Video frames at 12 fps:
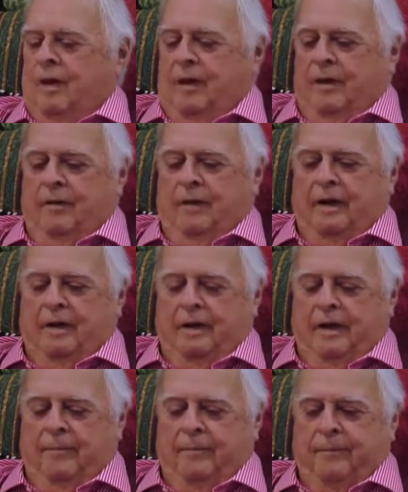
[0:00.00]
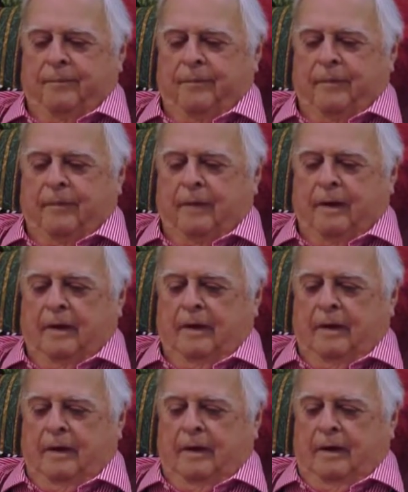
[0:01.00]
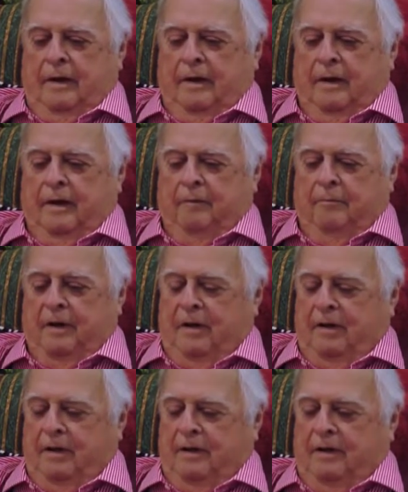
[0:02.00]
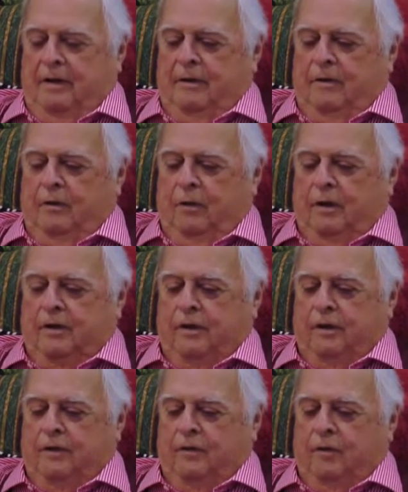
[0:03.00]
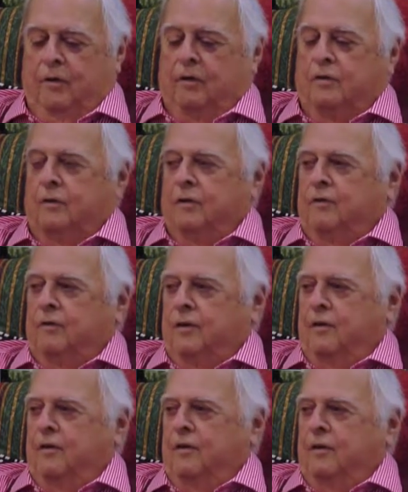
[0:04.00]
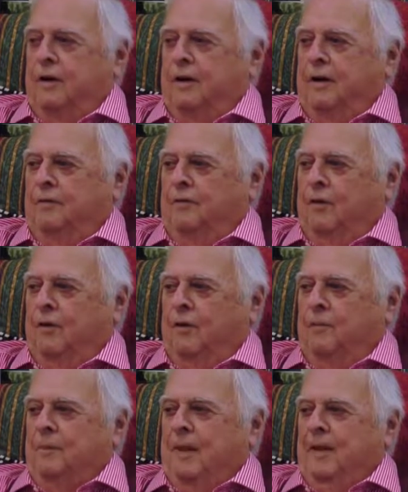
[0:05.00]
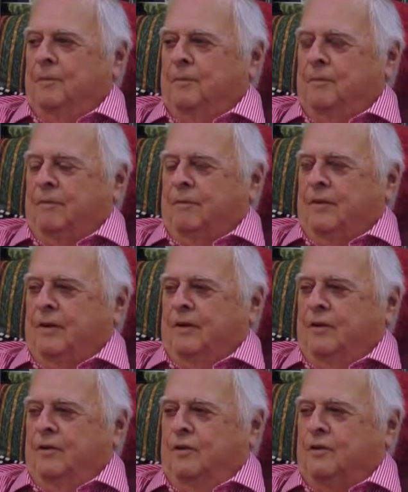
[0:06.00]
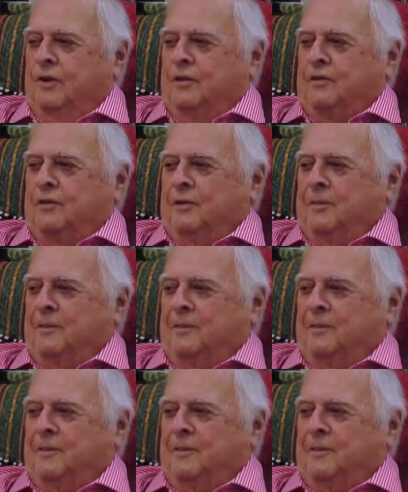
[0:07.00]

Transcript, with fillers: and then uh, got married, which is fortunate for you and for your sister.